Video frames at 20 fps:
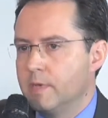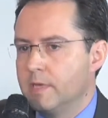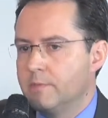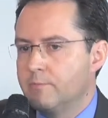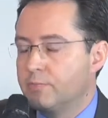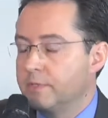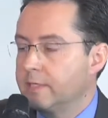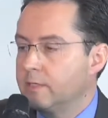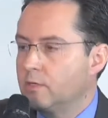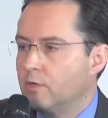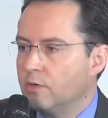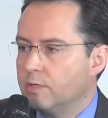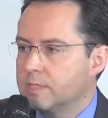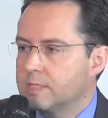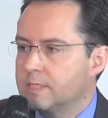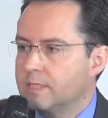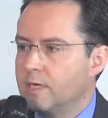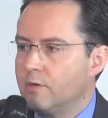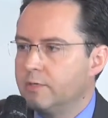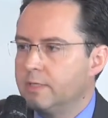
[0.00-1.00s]
bring
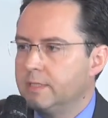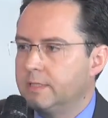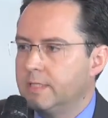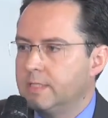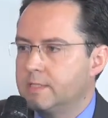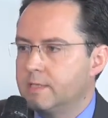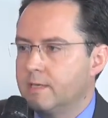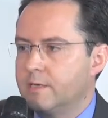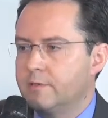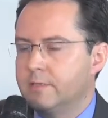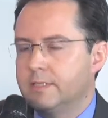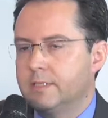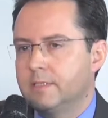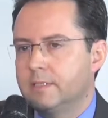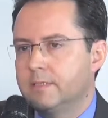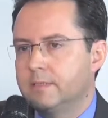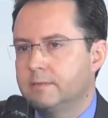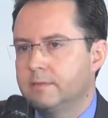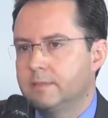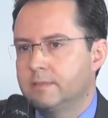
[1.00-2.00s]
costs down in this
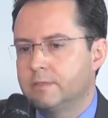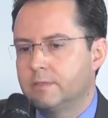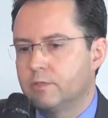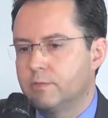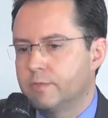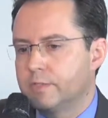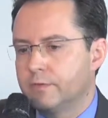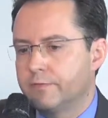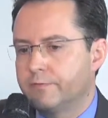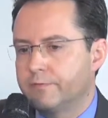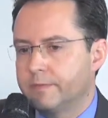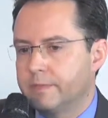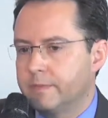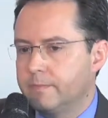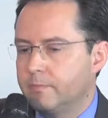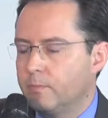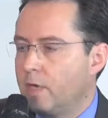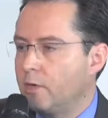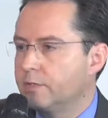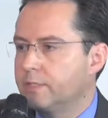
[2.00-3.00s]
area in terms of
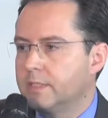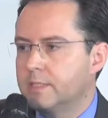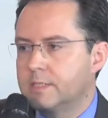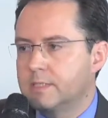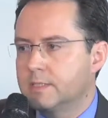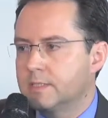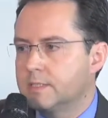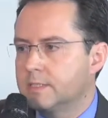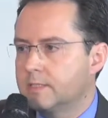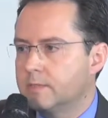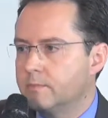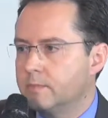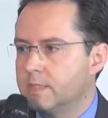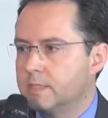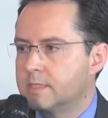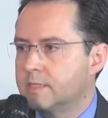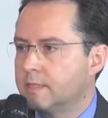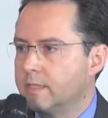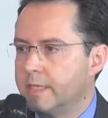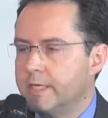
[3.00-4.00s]
mounting system,
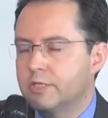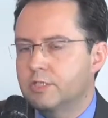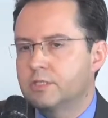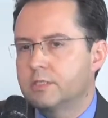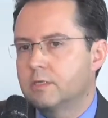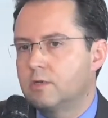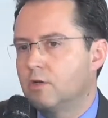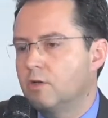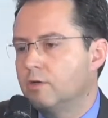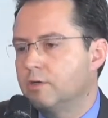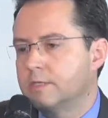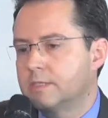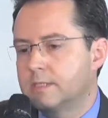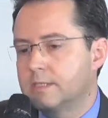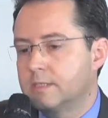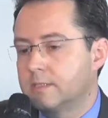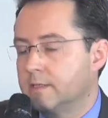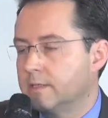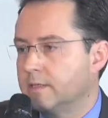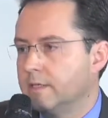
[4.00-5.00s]
installation
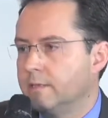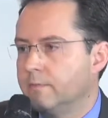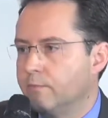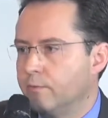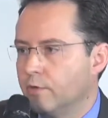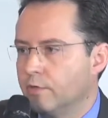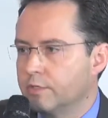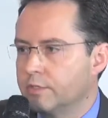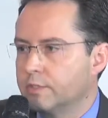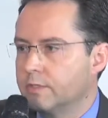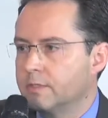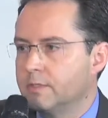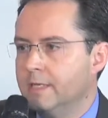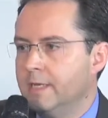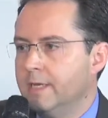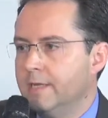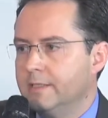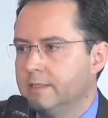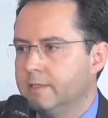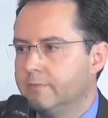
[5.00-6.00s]
costs, inverter
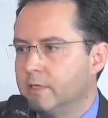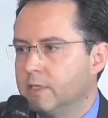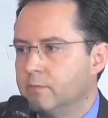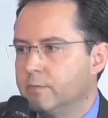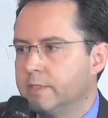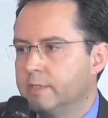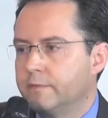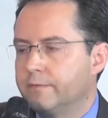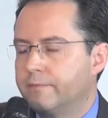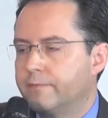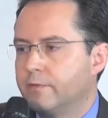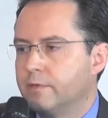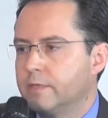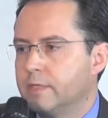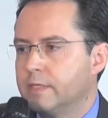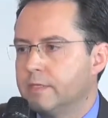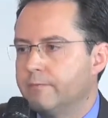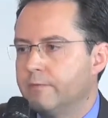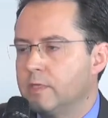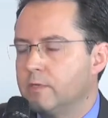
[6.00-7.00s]
development of
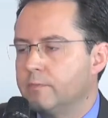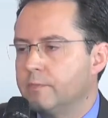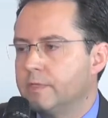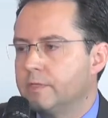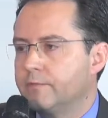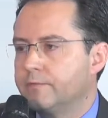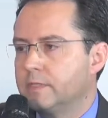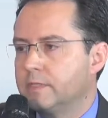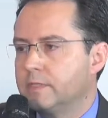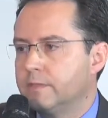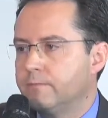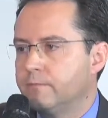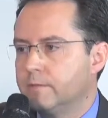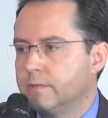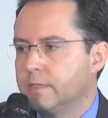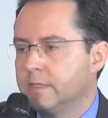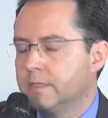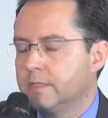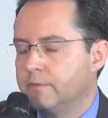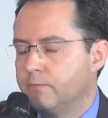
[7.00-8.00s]
the
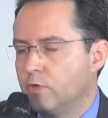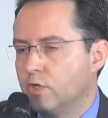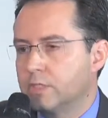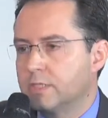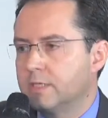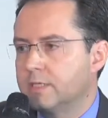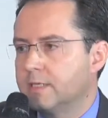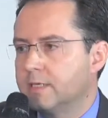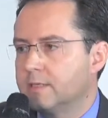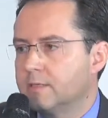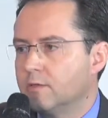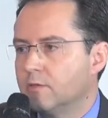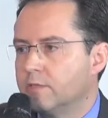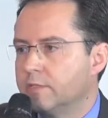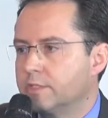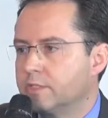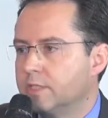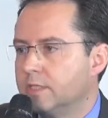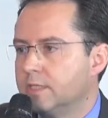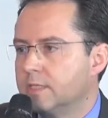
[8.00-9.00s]
inverter
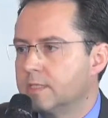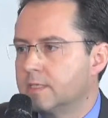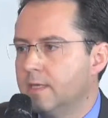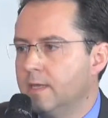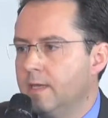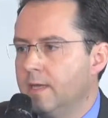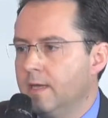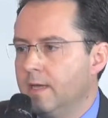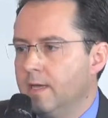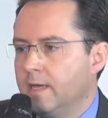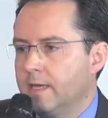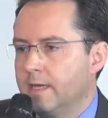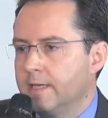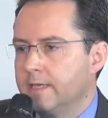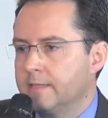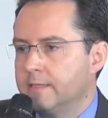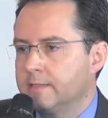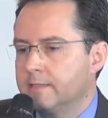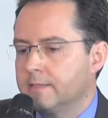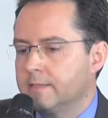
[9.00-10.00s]
technologies,
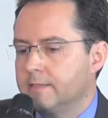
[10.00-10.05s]
and